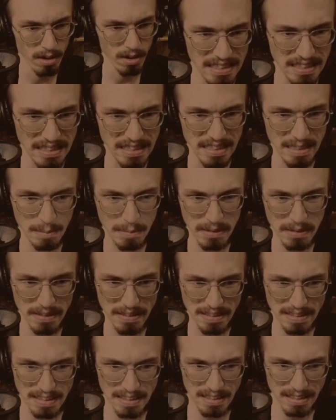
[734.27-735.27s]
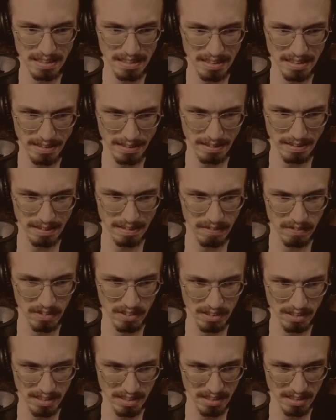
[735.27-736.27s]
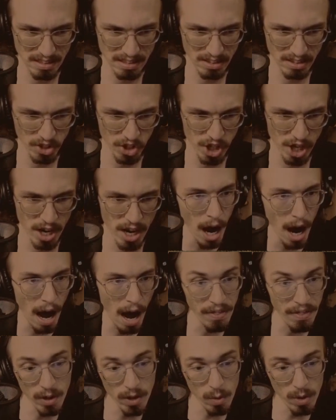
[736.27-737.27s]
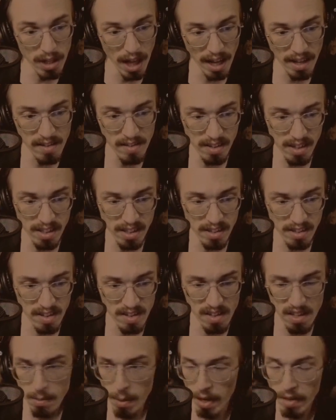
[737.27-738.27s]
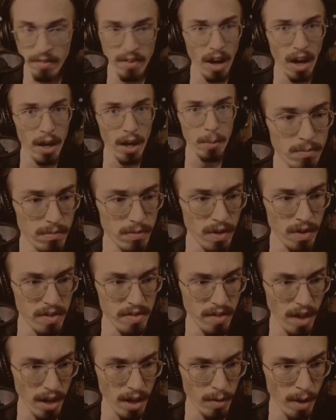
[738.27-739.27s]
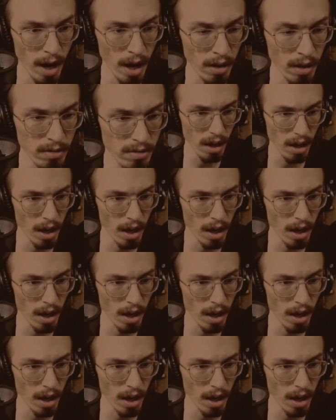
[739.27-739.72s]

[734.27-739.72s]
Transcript: I'm okay. Thanks for sharing. I think we're lasting a decent amount of time this night around.